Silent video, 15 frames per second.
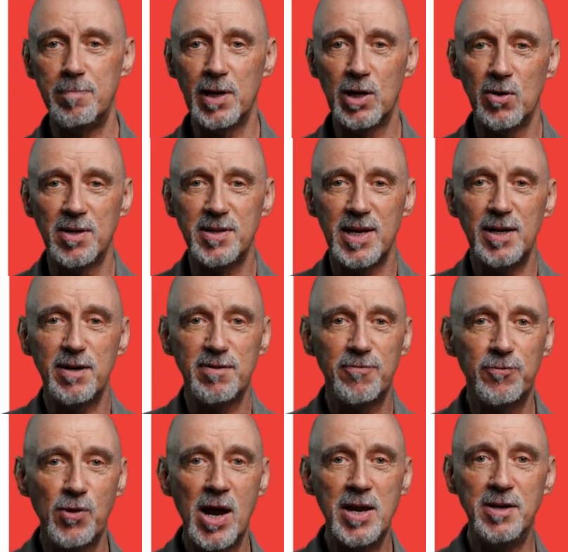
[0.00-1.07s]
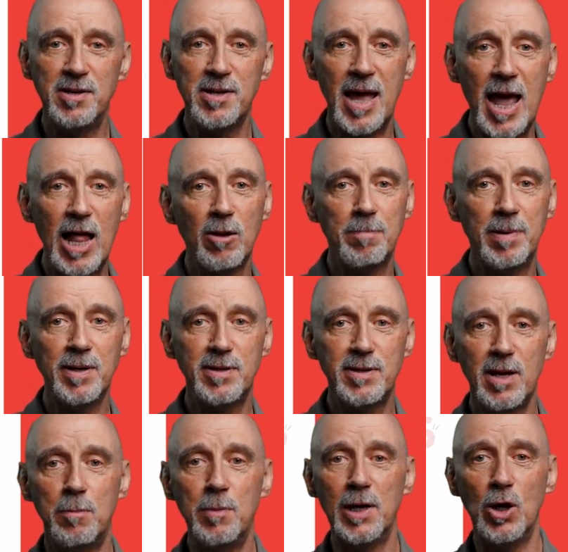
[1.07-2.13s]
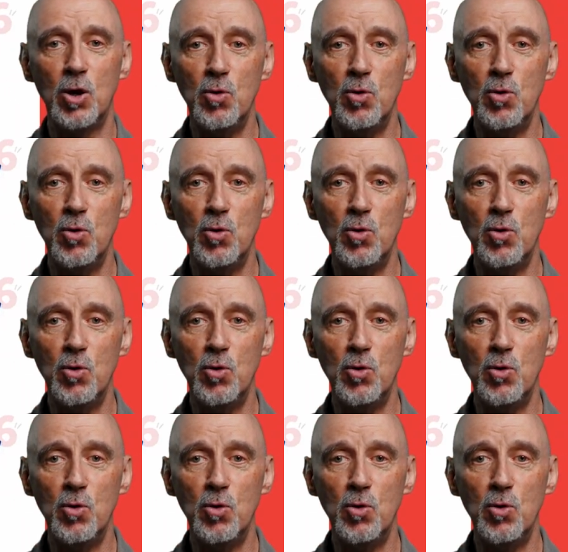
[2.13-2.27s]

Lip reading: because it's friends helping someone